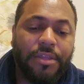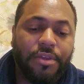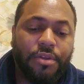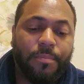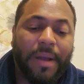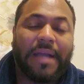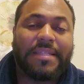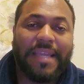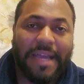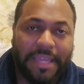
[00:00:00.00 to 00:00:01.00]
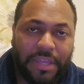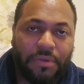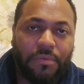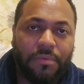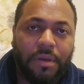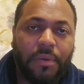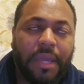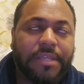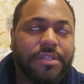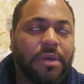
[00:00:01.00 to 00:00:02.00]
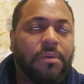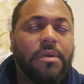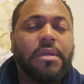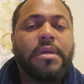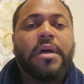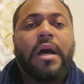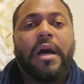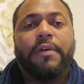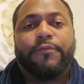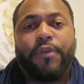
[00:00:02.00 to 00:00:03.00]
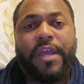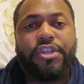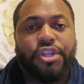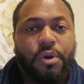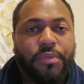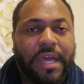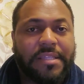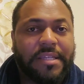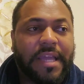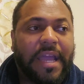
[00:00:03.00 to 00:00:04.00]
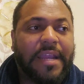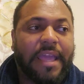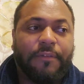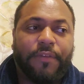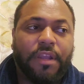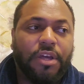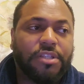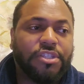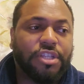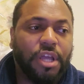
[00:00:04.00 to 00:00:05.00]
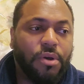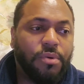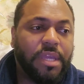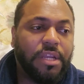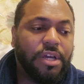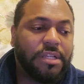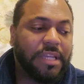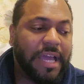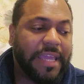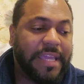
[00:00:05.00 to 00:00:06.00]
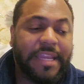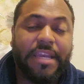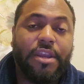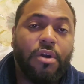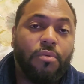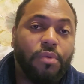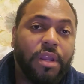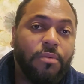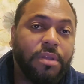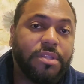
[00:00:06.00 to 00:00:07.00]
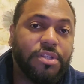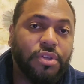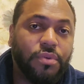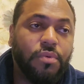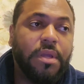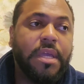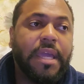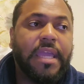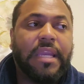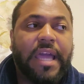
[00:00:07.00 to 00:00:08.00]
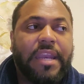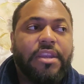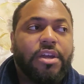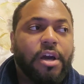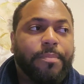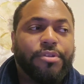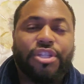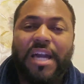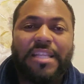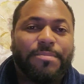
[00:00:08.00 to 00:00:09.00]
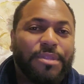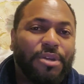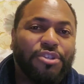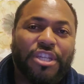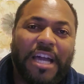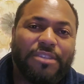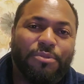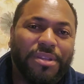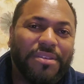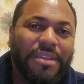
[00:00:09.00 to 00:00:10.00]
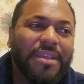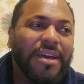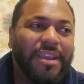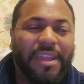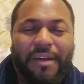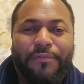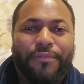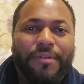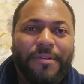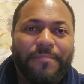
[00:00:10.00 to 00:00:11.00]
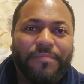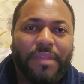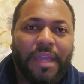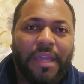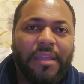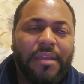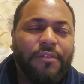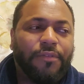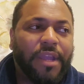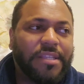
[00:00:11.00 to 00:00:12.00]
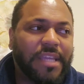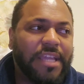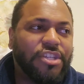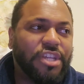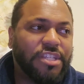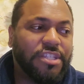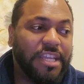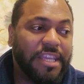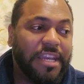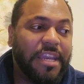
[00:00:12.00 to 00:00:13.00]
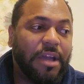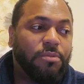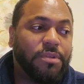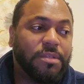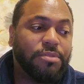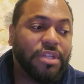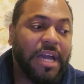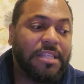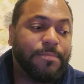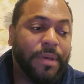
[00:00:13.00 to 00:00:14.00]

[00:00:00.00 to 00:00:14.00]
your boxing IQ. Okay, so Frank showed that tonight. Efe looked slow. He looked like he didn't know really what to do. He landed a couple shots, but those shots wasn't enough. Okay, Frank Sanchez did get nailed with some shots,